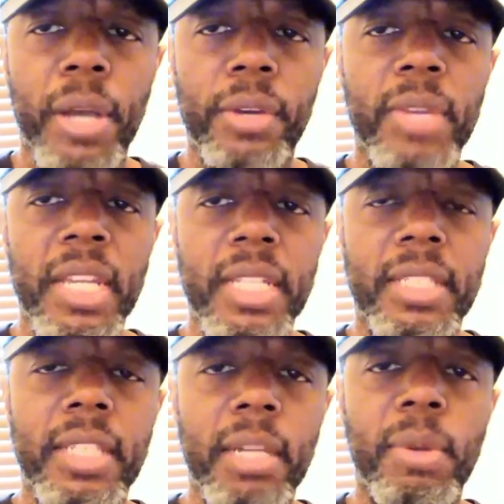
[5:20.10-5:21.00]
buttery
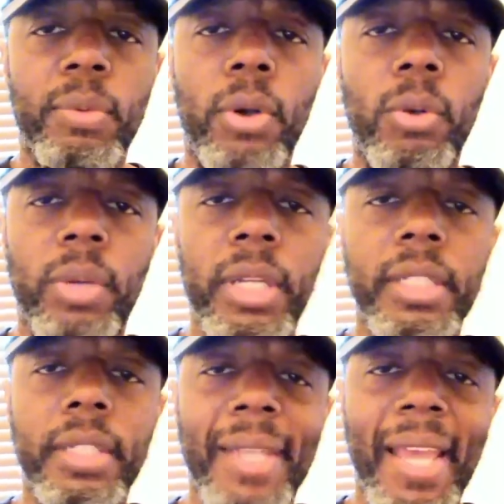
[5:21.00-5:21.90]
cinnamon roll
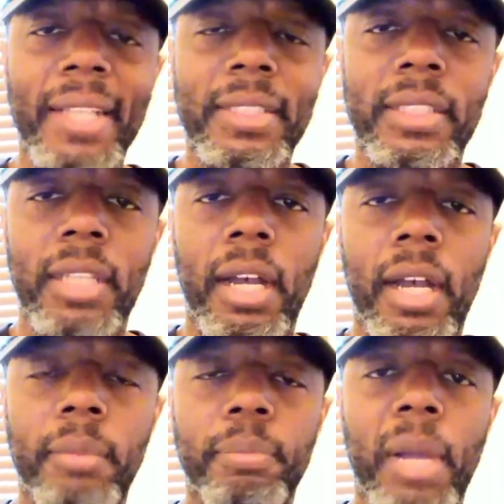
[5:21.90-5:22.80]
one next,
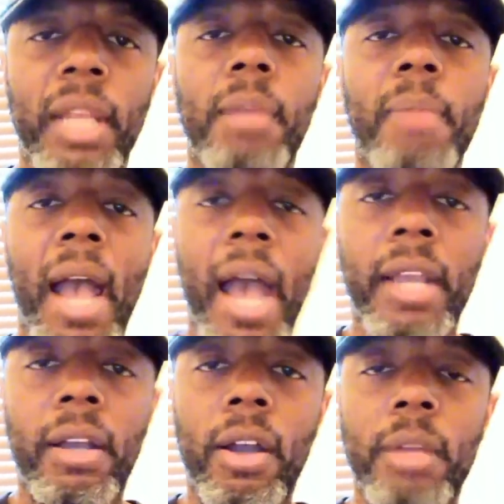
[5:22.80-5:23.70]
um, probably on my
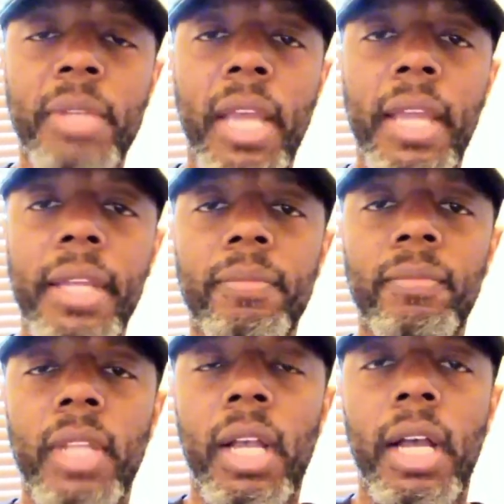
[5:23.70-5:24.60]
high carb day.
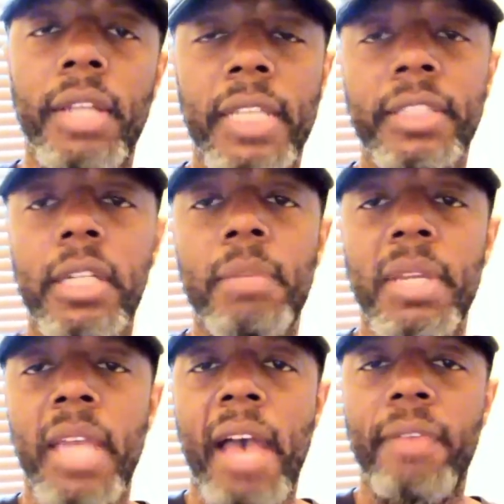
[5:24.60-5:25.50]
Uh, that's gonna
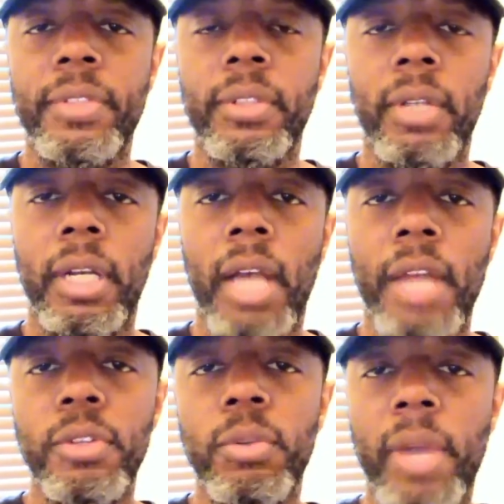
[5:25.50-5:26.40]
be after uh,
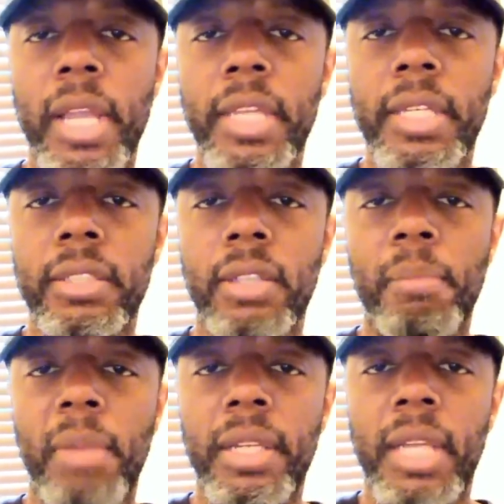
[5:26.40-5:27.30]
I do weigh-ins
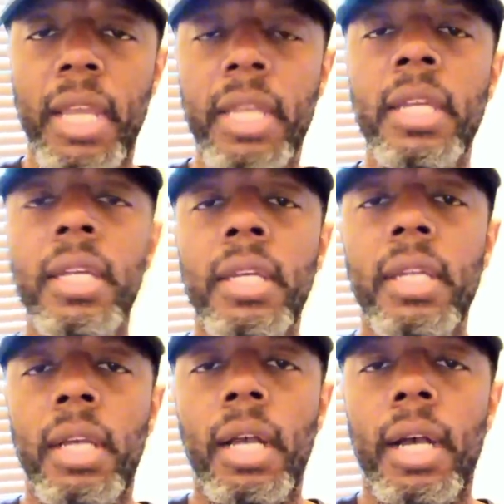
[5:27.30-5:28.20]
on Monday.
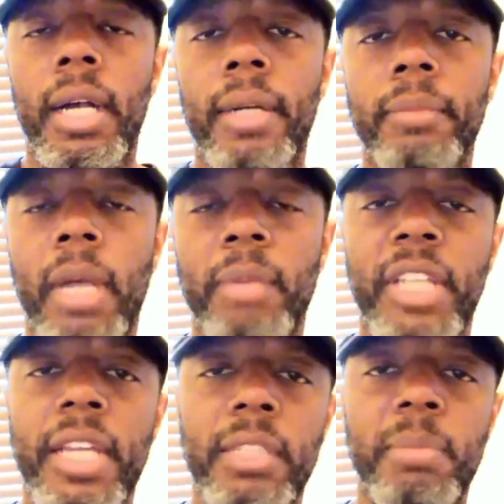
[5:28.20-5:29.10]
Um, I've
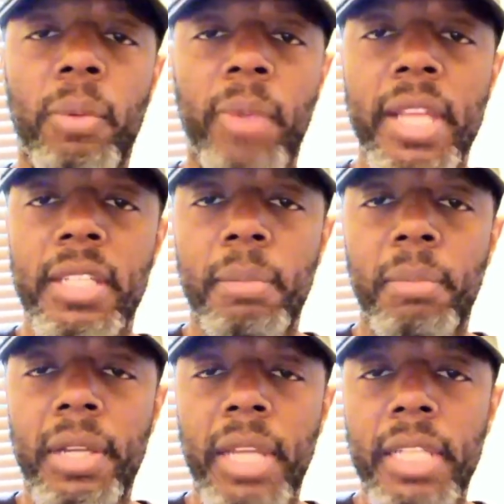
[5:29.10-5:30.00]
changed my weigh-ins to
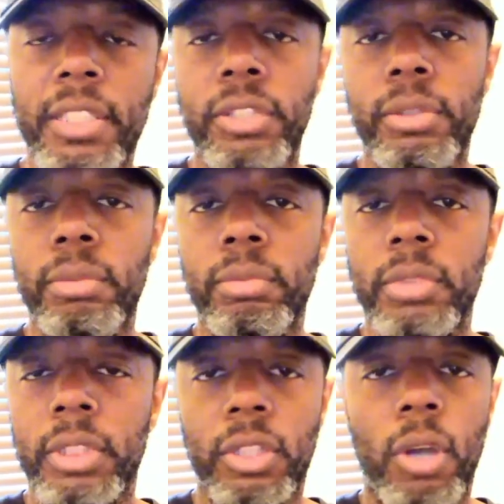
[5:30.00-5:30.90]
Mondays to
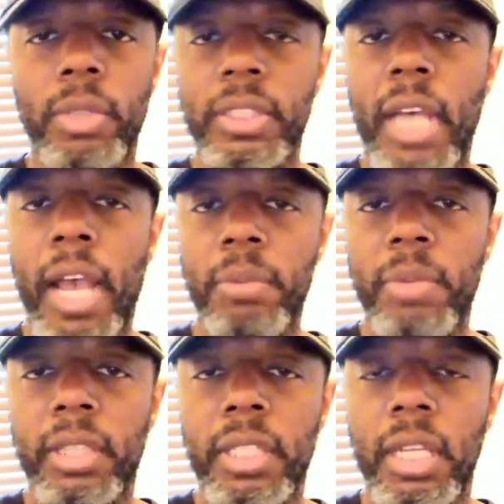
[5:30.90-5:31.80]
just coincide
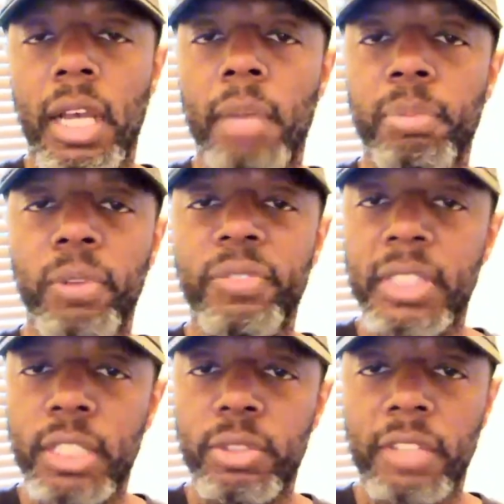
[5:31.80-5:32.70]
with the uh, Pro
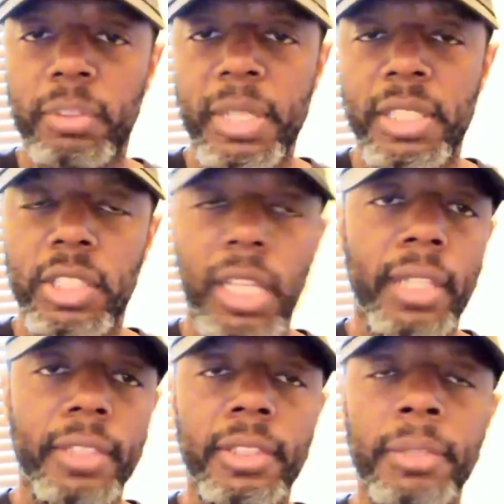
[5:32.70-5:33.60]
Physique Transformation
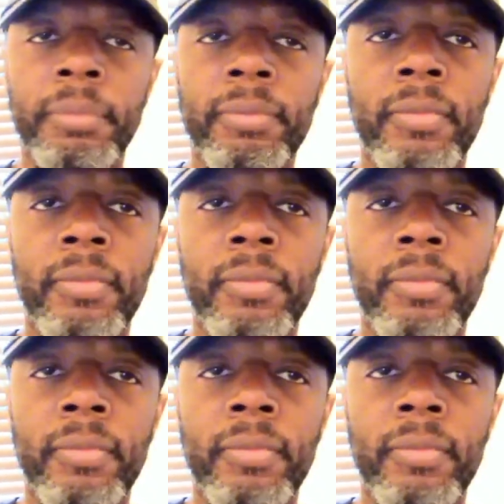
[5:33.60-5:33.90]
Challenge.